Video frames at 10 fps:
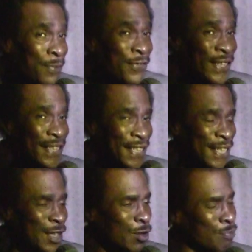been
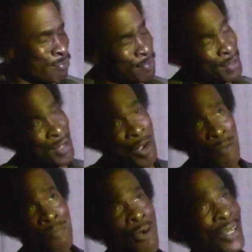thinking,
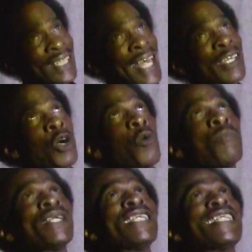more like
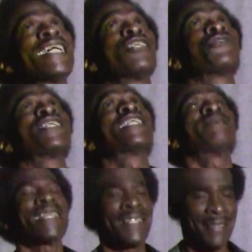hoping and
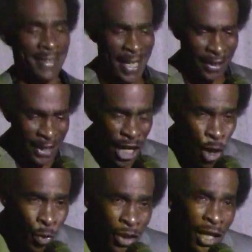dreaming, that
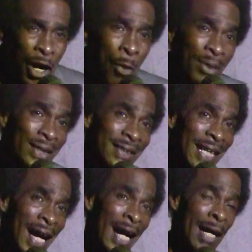there would come a
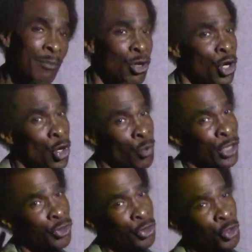time
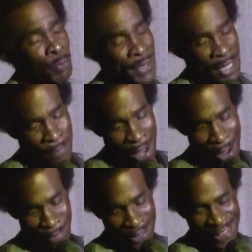when you'd be
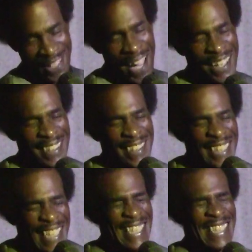by my side
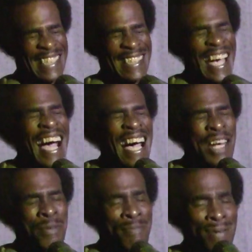again.
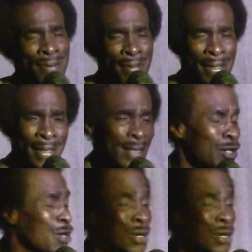Inside I'm burning,